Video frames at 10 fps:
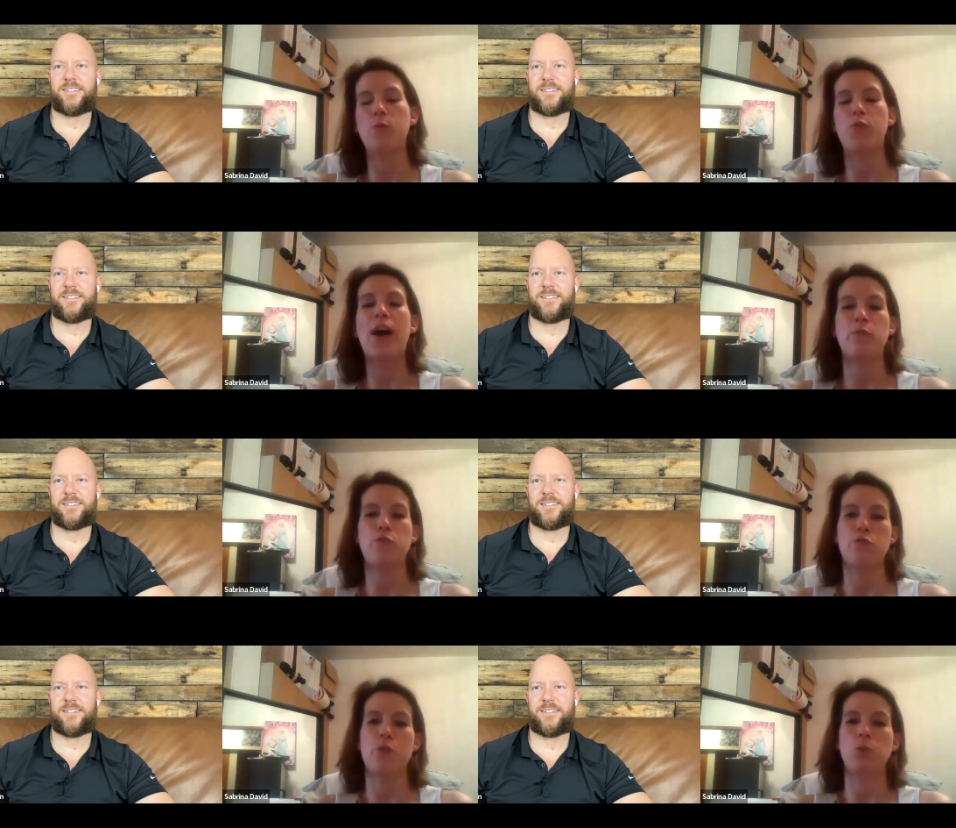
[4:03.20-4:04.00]
Speaker 1: um, five
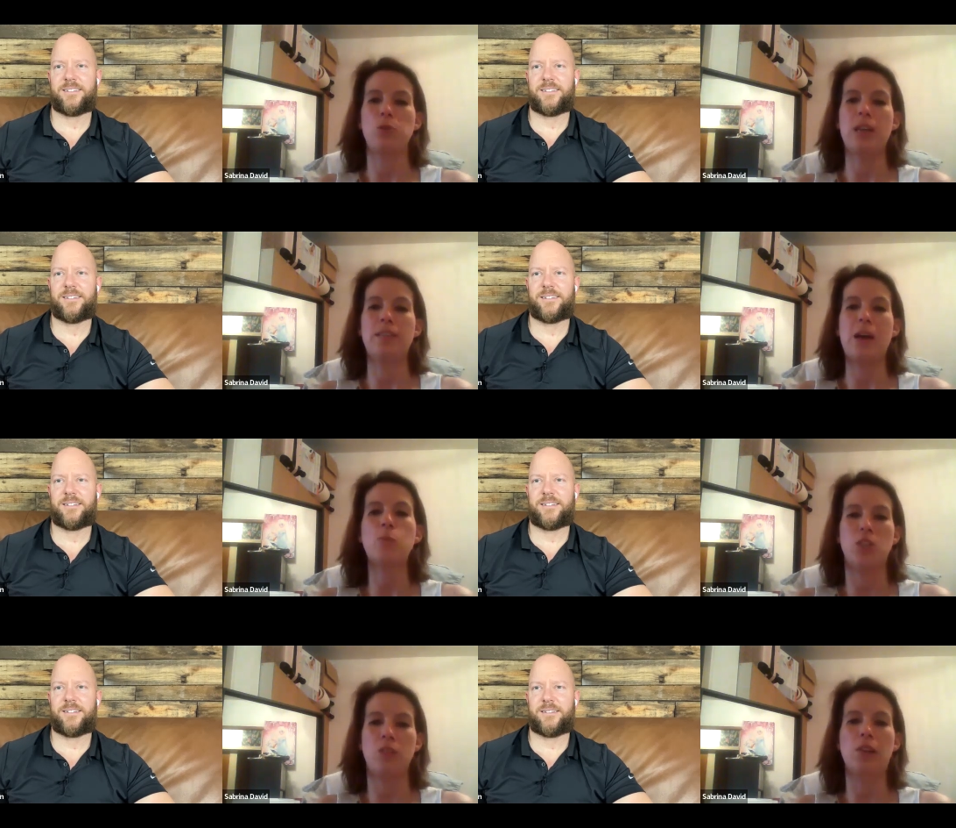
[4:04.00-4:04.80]
euros and that
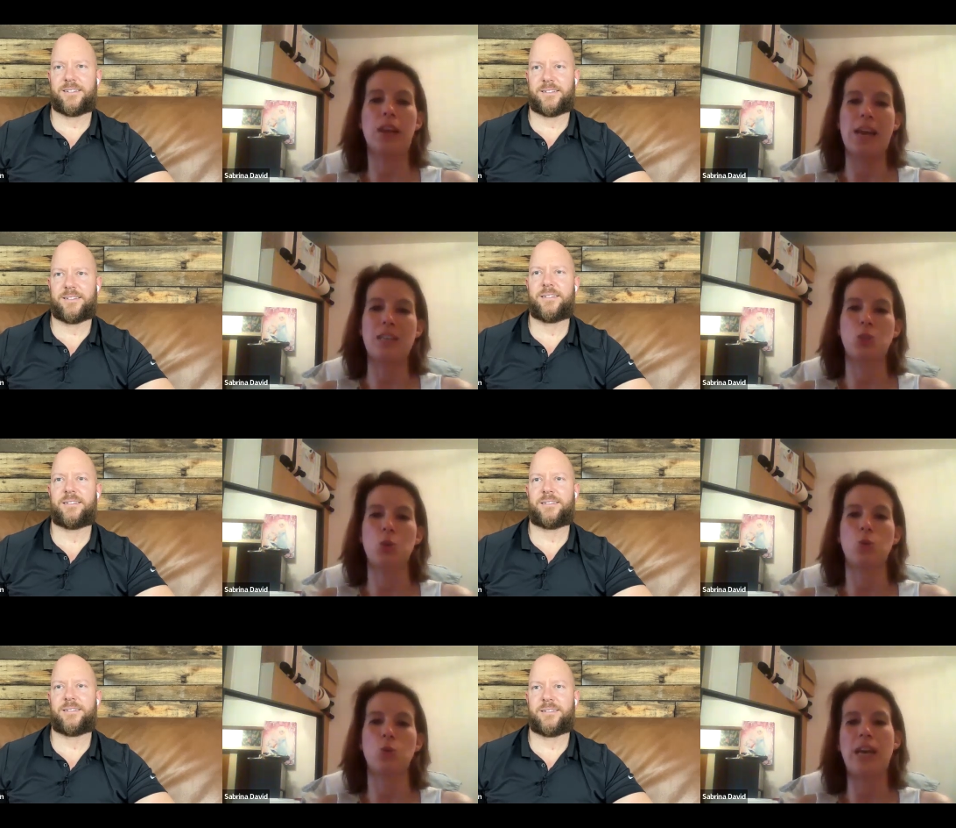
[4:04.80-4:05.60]
was even less
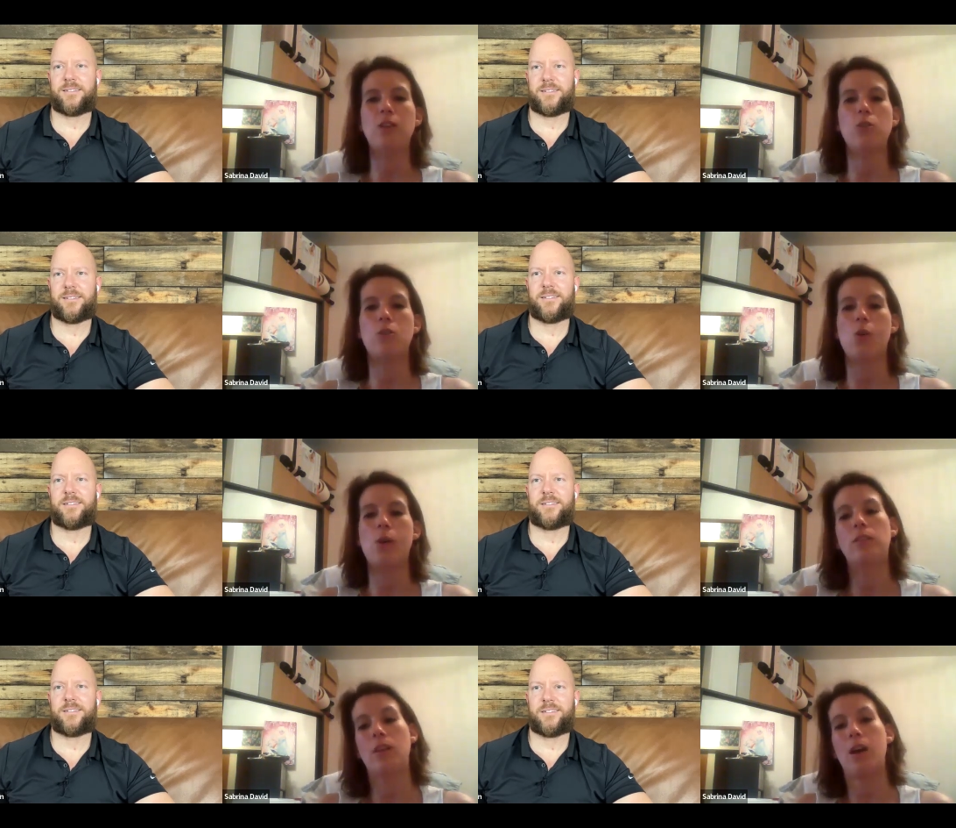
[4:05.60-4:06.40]
so 10 euro
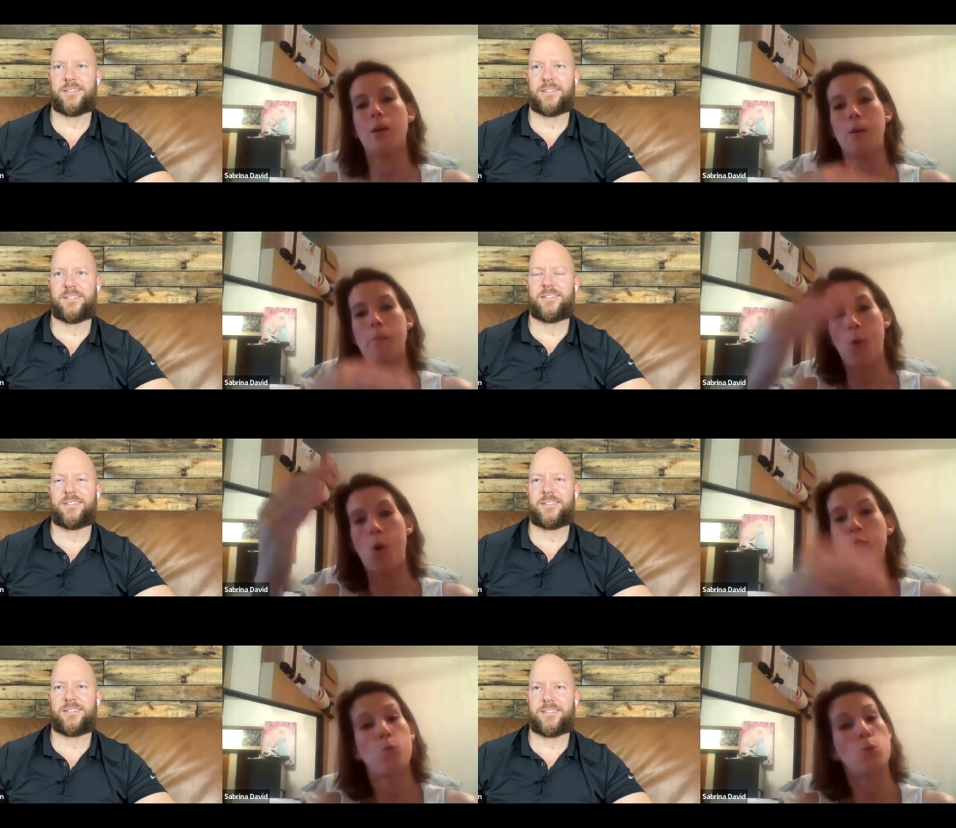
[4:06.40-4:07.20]
and
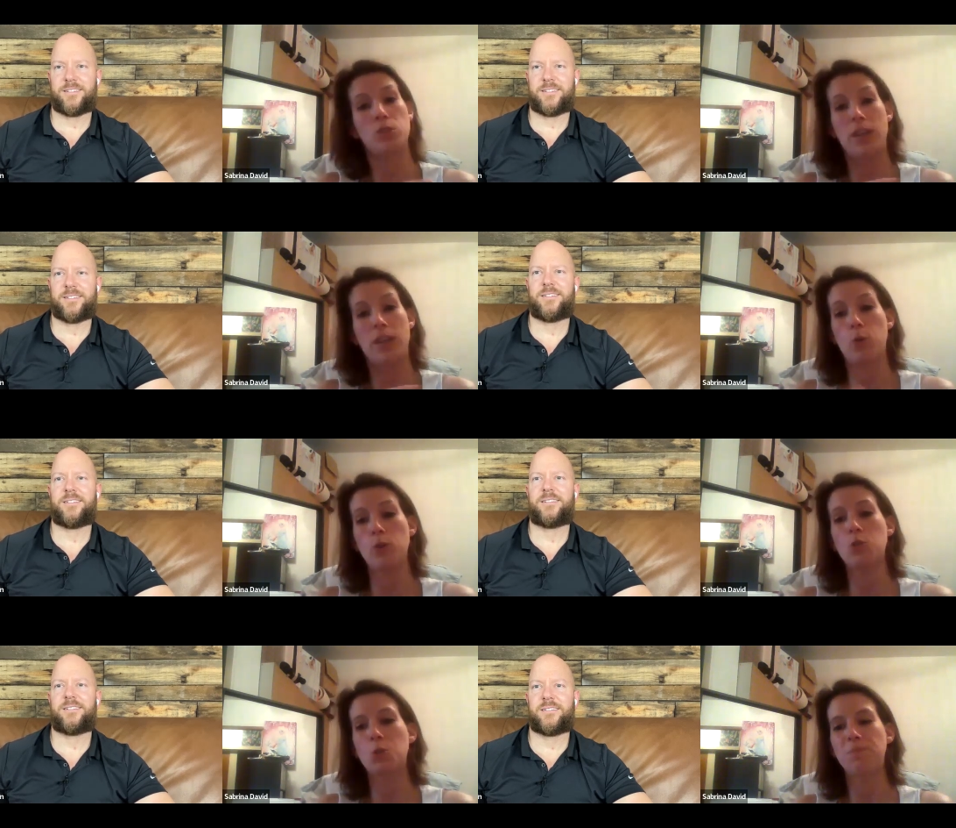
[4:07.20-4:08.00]
above was
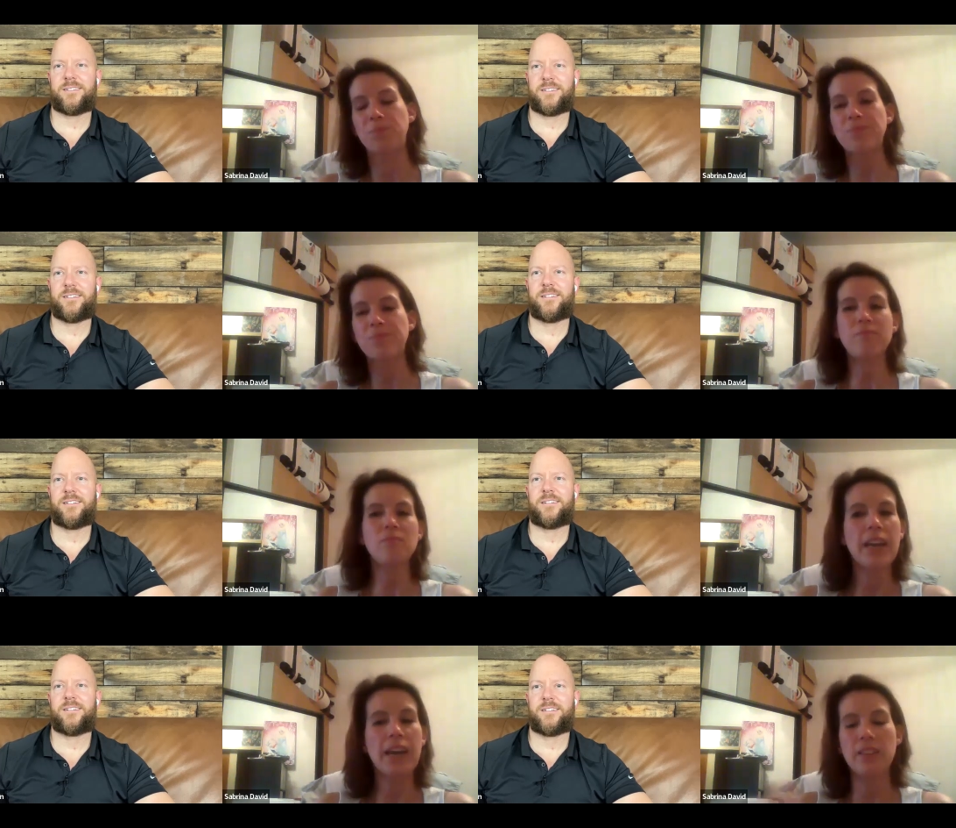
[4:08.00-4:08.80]
good
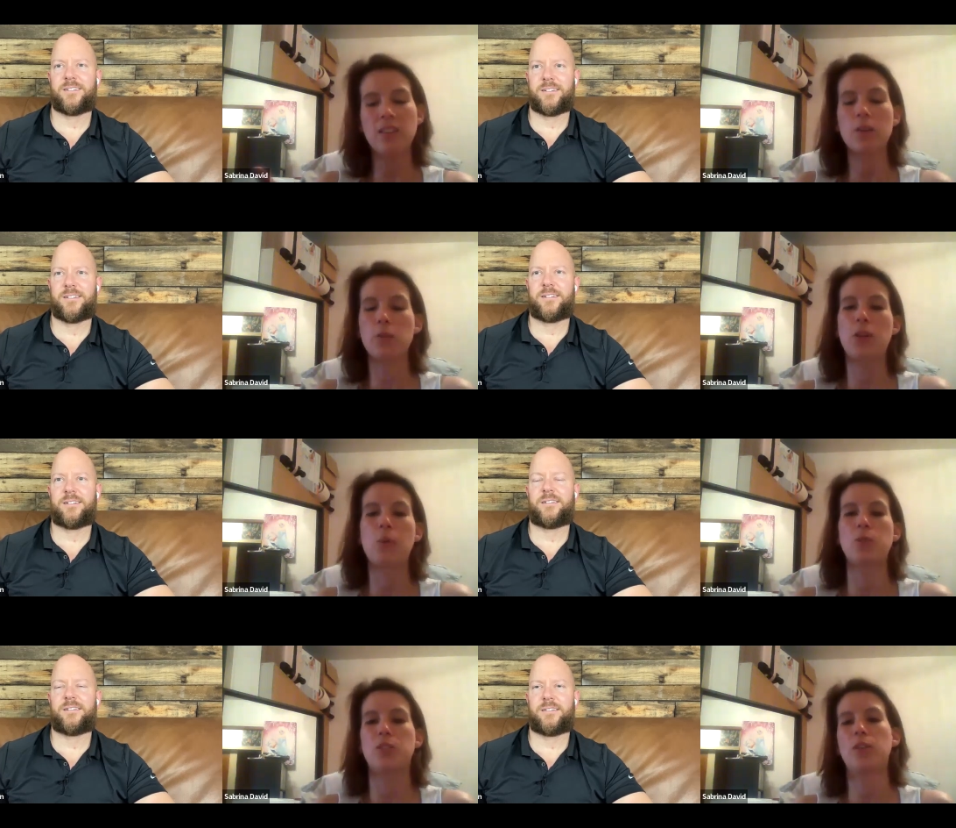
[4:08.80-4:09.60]
and the other
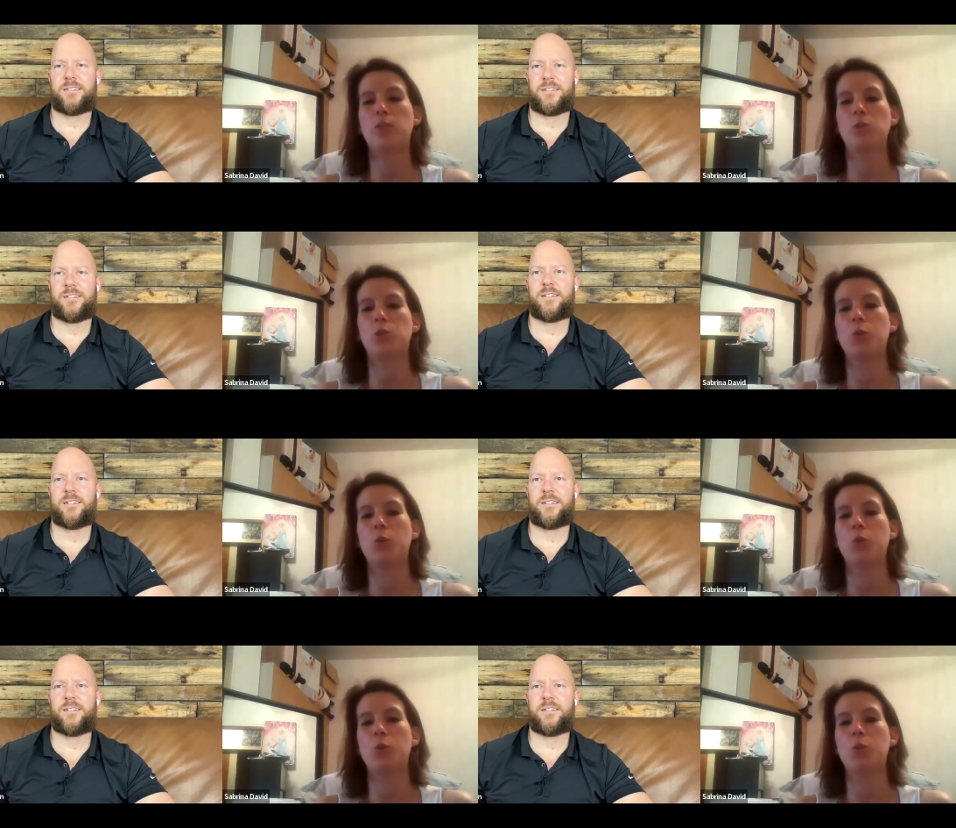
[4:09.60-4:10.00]
thing was not good.